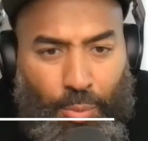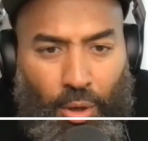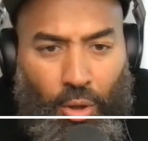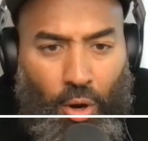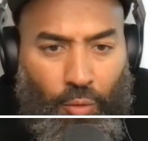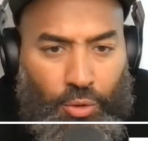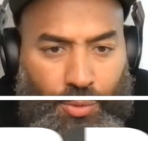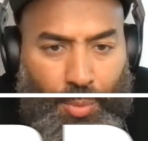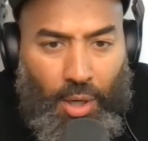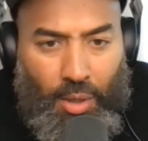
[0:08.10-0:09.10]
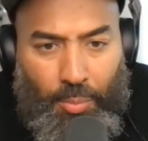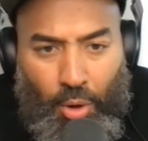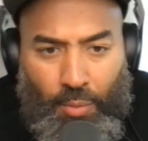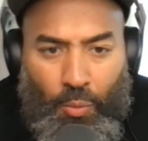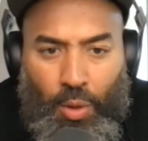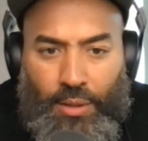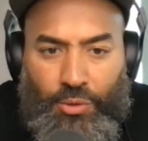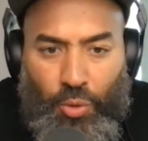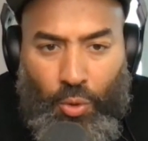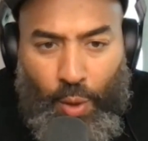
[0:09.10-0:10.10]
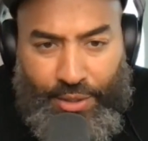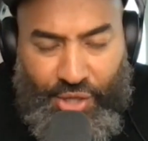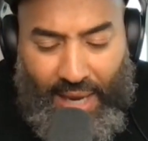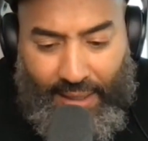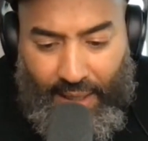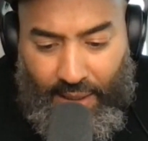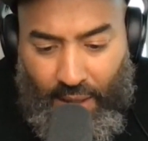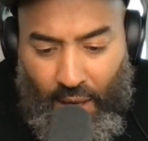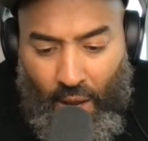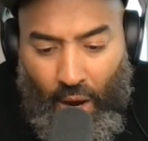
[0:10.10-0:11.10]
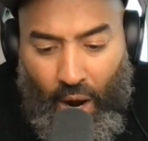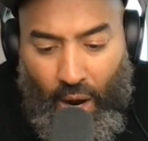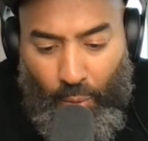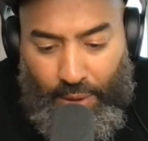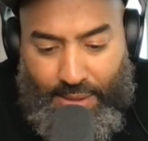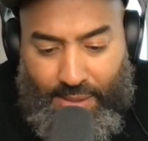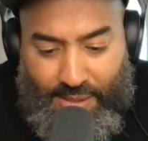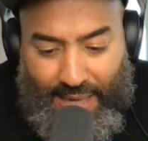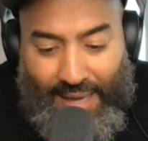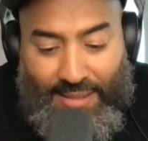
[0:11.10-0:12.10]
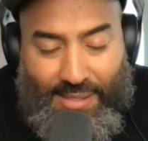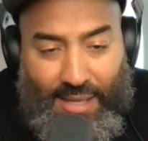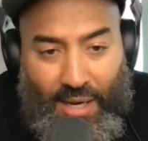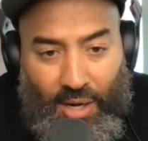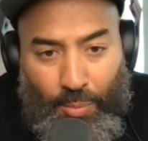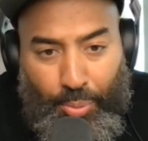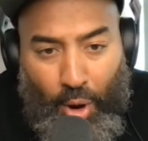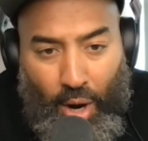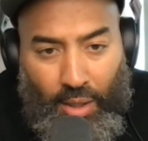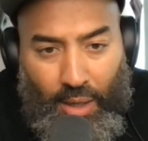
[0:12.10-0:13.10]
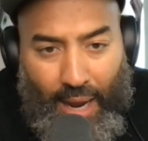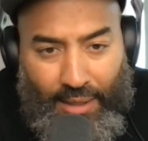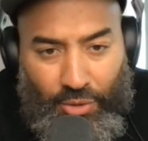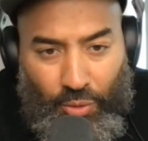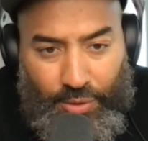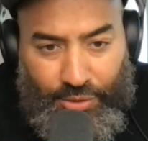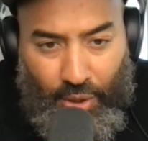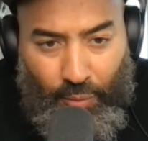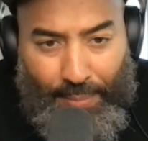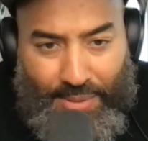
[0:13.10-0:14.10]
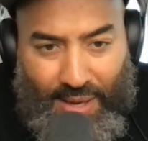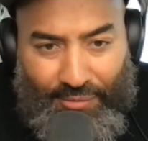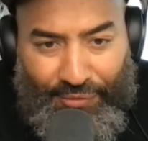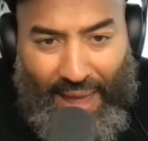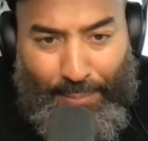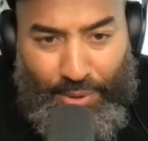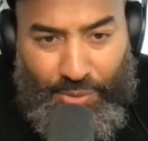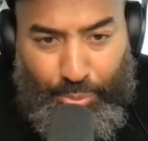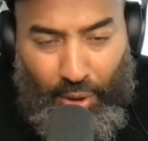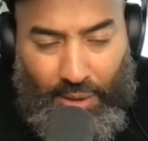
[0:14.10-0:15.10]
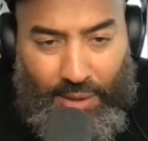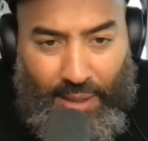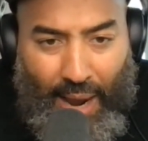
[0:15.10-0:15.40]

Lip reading: It's Ebro, Laura Rosenberg. Good morning. We wanted to do a quick check-in with State Senator Parker. How you doing, sir? Representing Flatbush, Brooklyn.